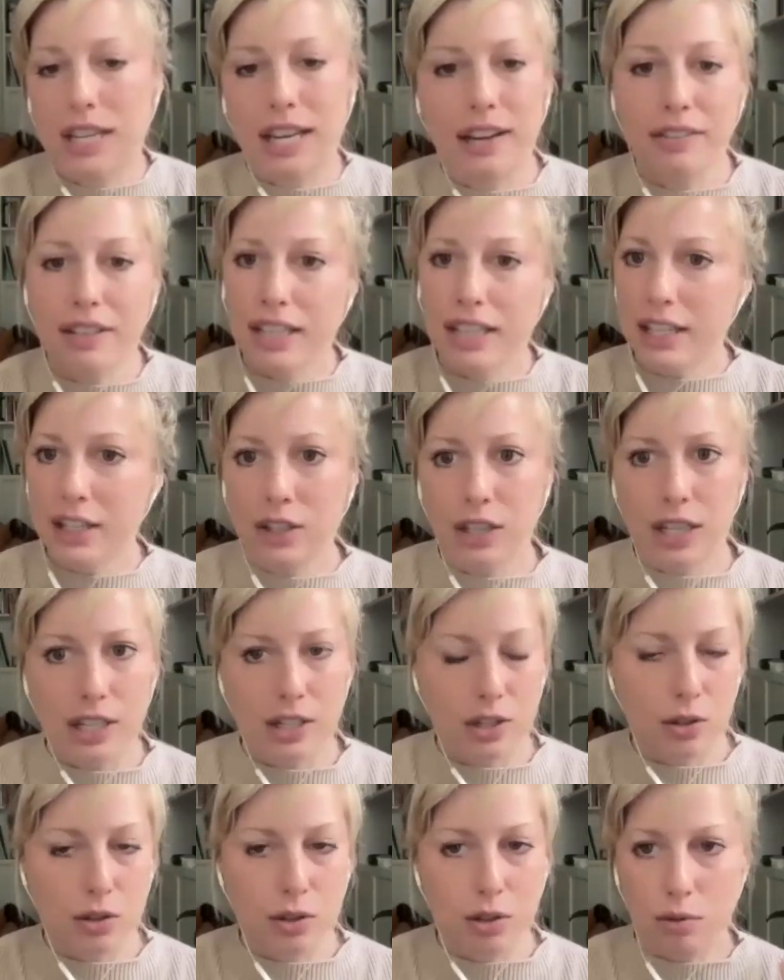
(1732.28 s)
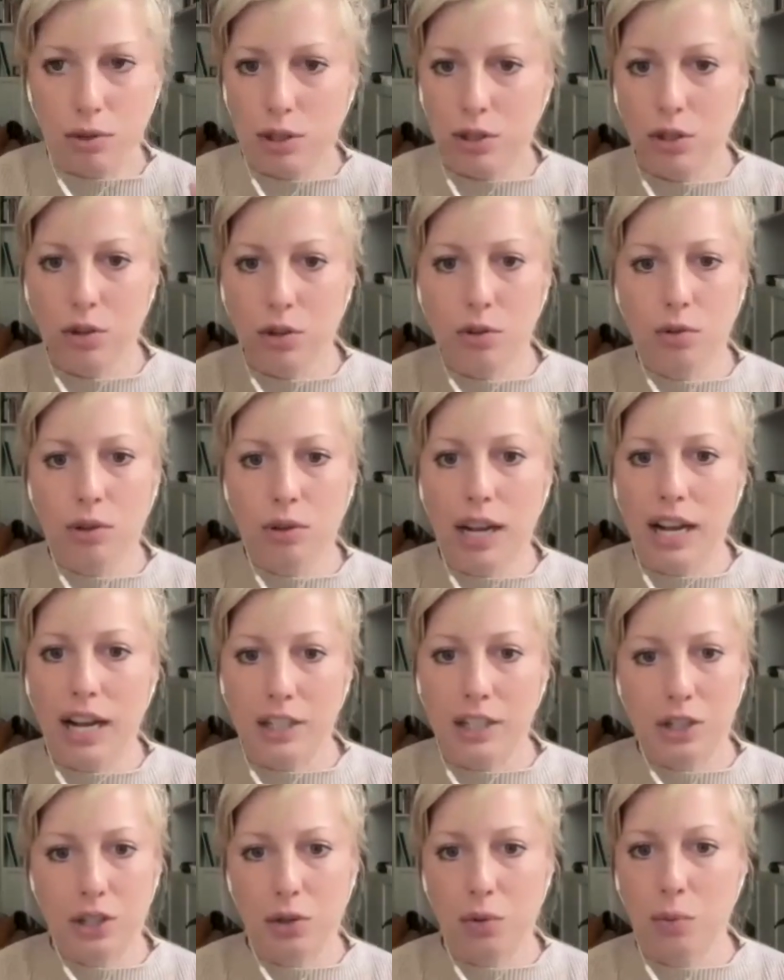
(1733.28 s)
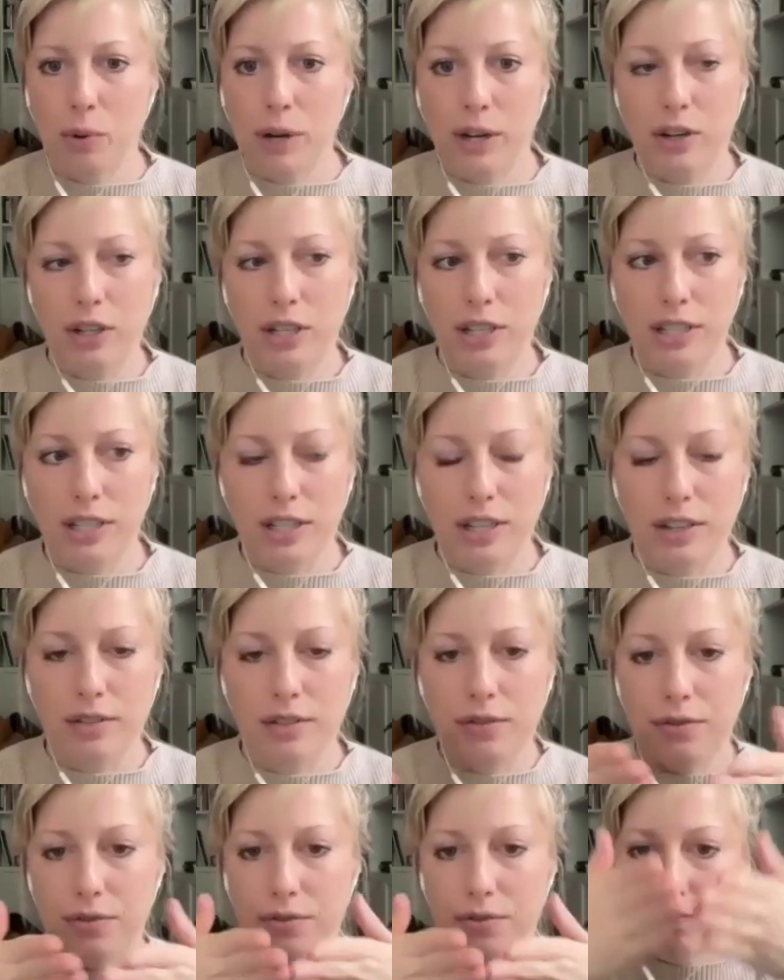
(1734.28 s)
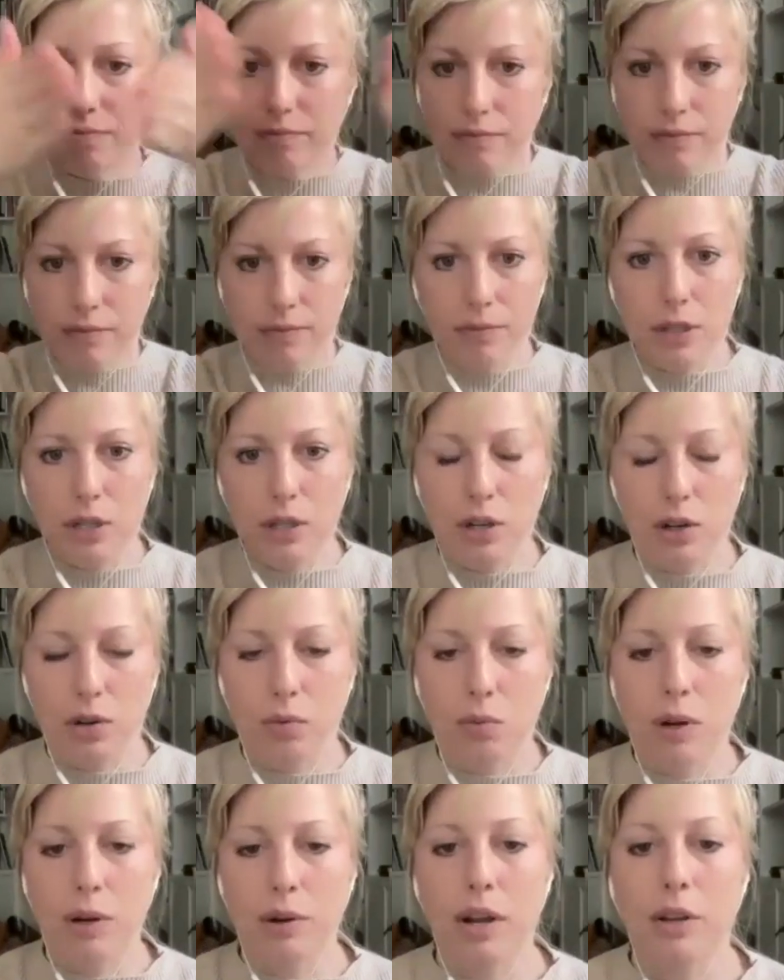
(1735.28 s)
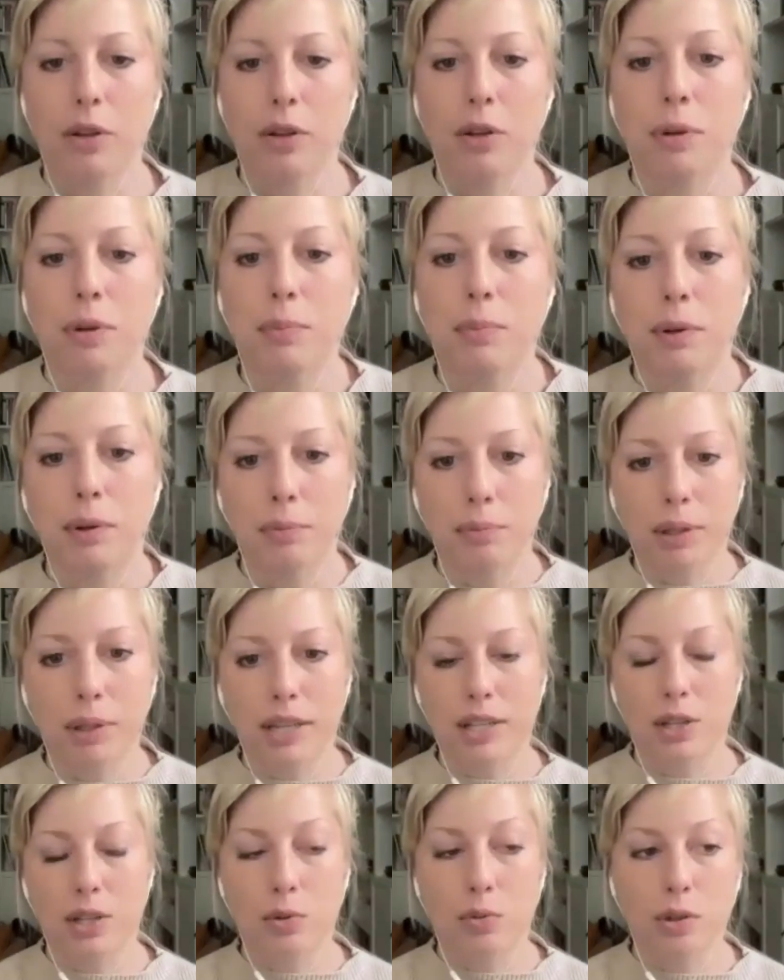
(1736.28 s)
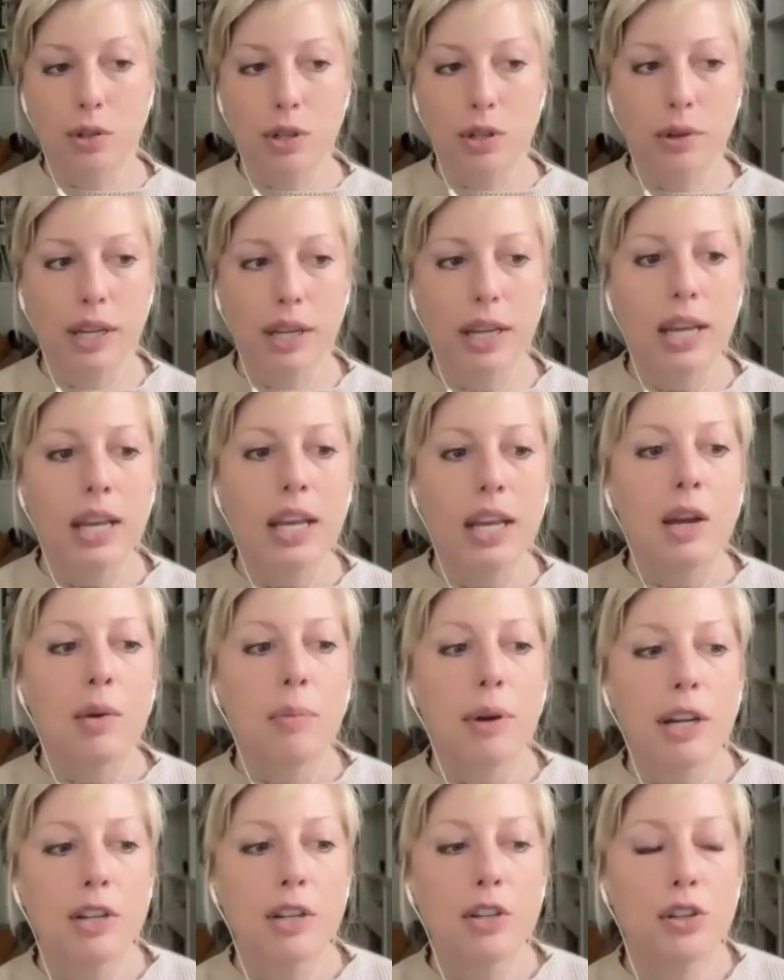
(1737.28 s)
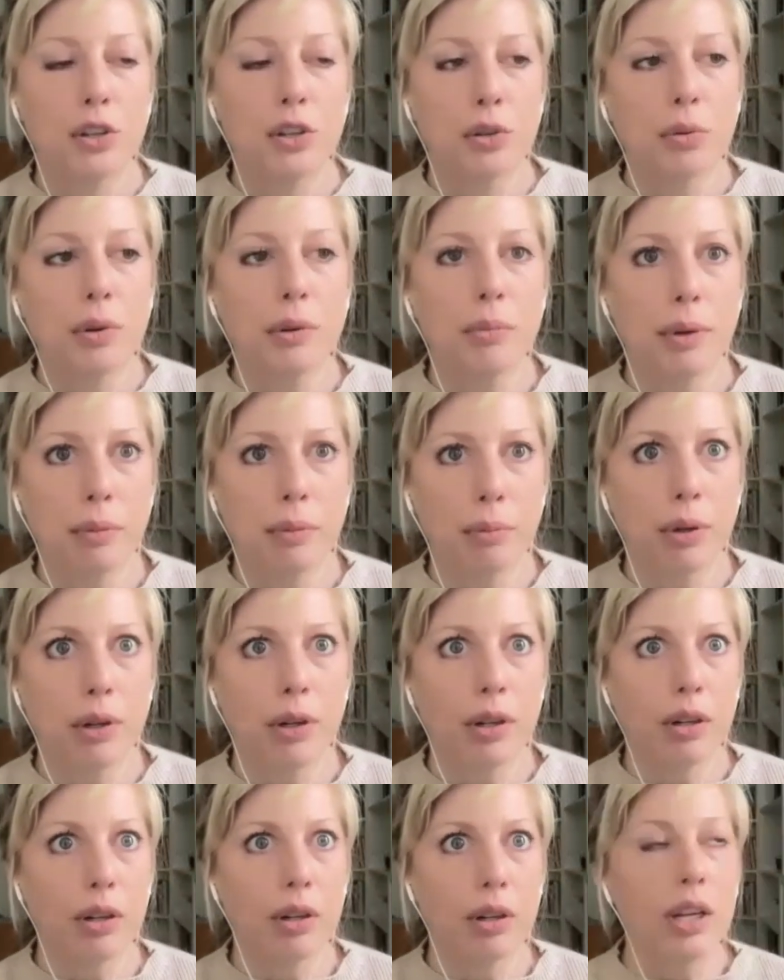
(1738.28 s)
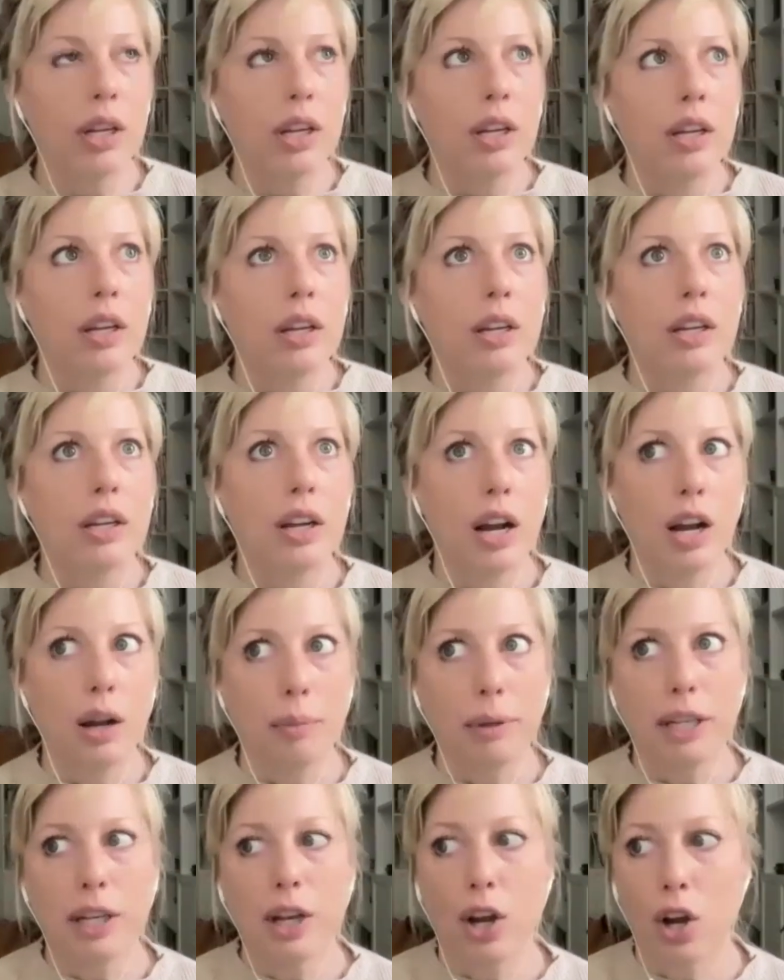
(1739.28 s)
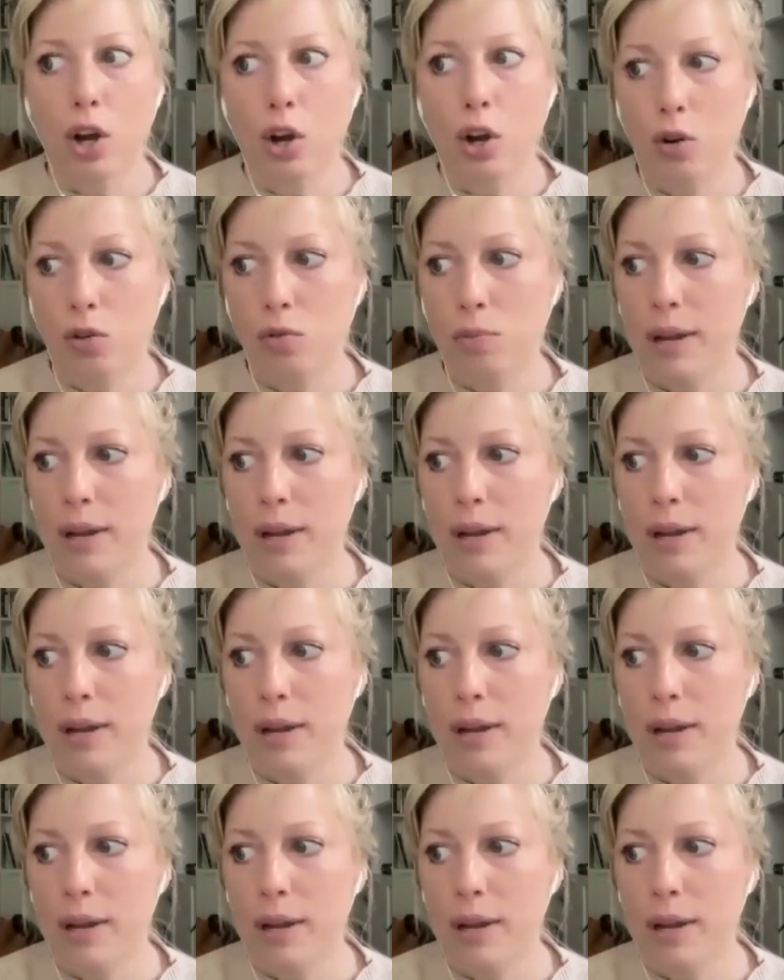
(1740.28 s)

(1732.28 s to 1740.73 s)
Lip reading: have the internet. So there was no conscious awareness of, what other people and places were doing. But I do remember coming home